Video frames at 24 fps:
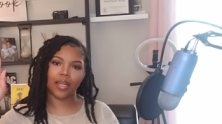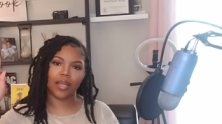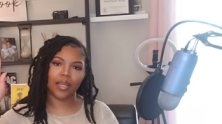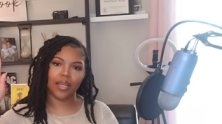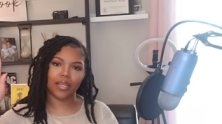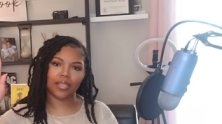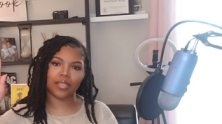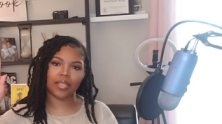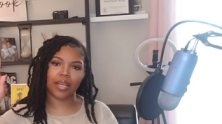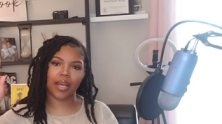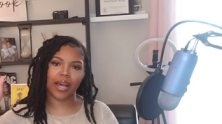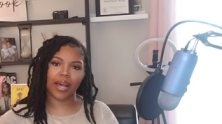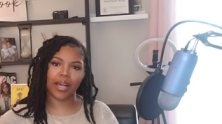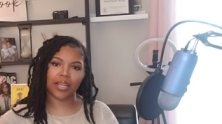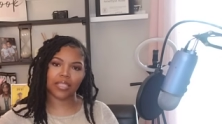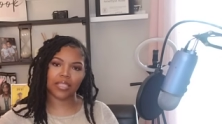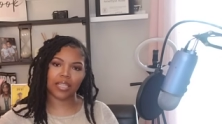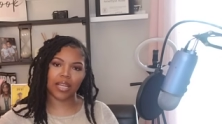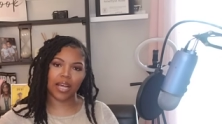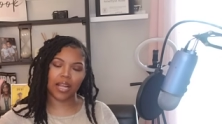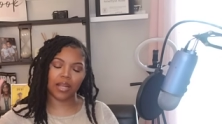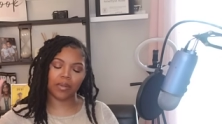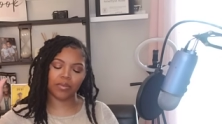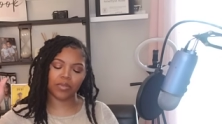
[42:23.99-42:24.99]
It's a I
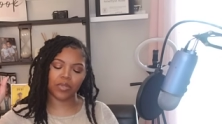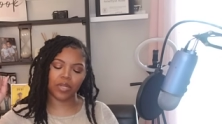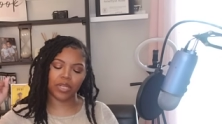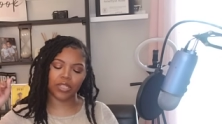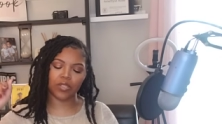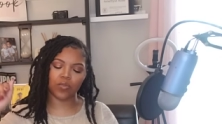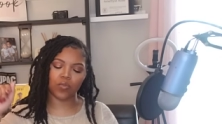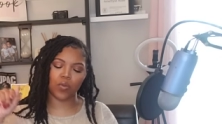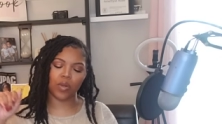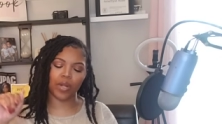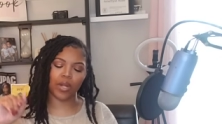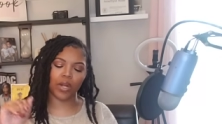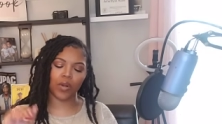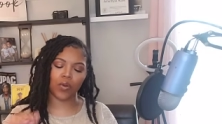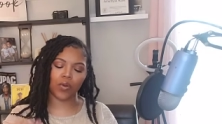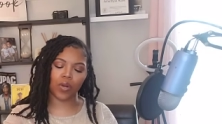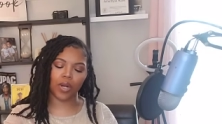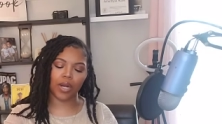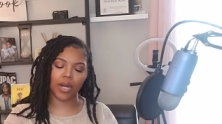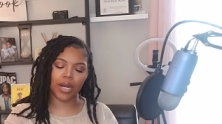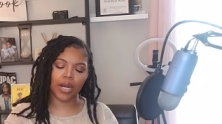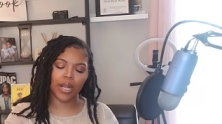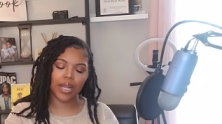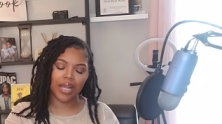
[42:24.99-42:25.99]
solemnly swear,
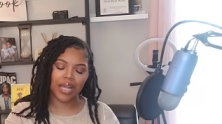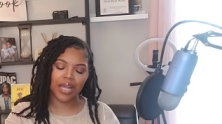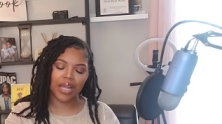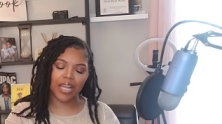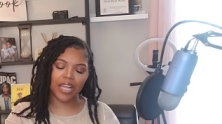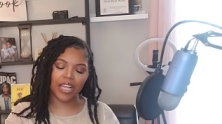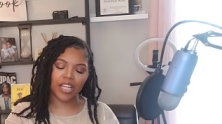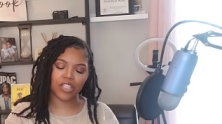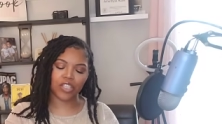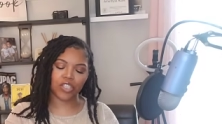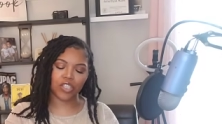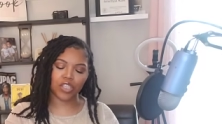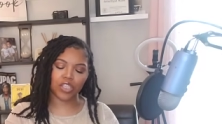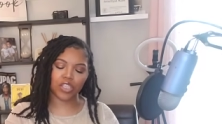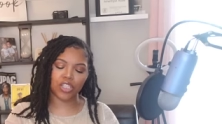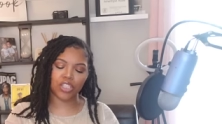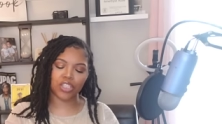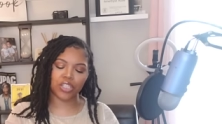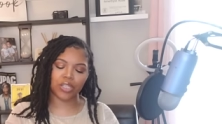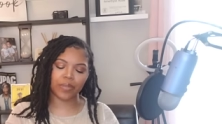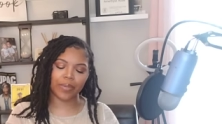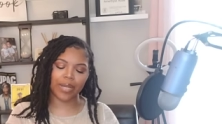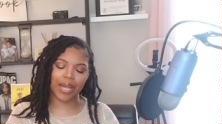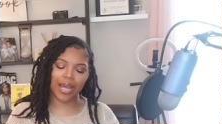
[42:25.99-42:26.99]
or it's
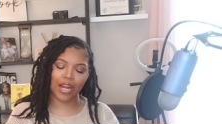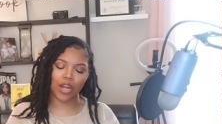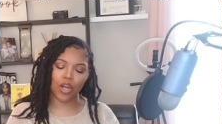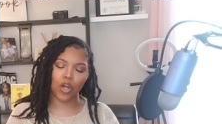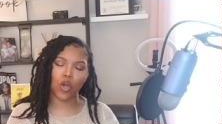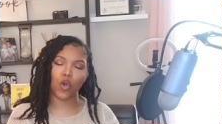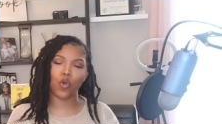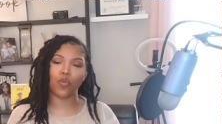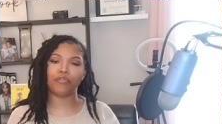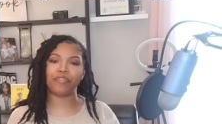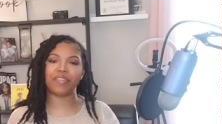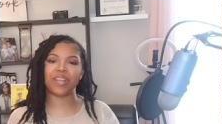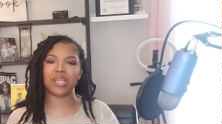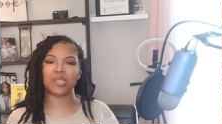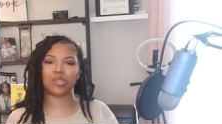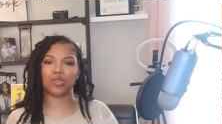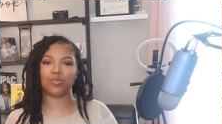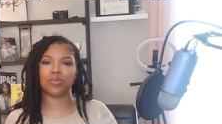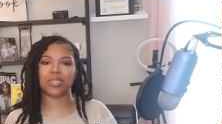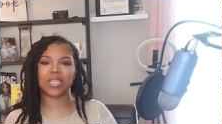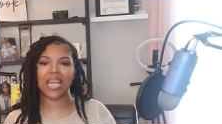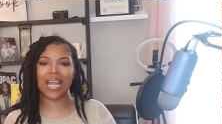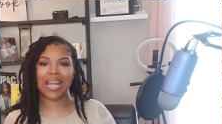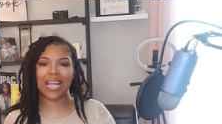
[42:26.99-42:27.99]
it's some kind of oath
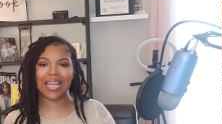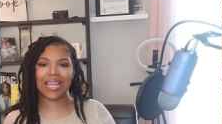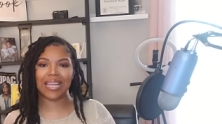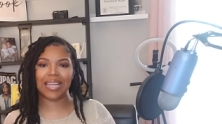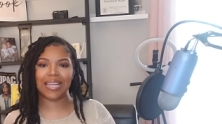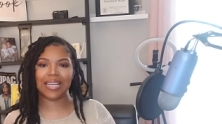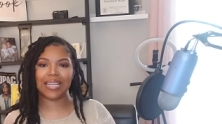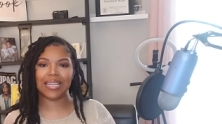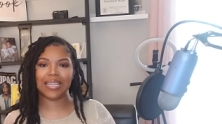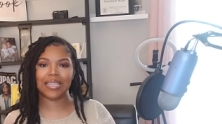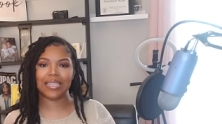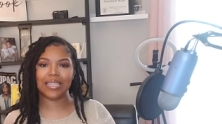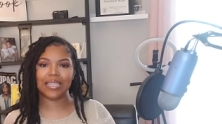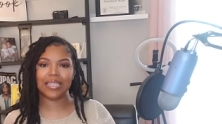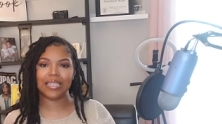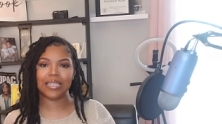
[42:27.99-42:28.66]
that you take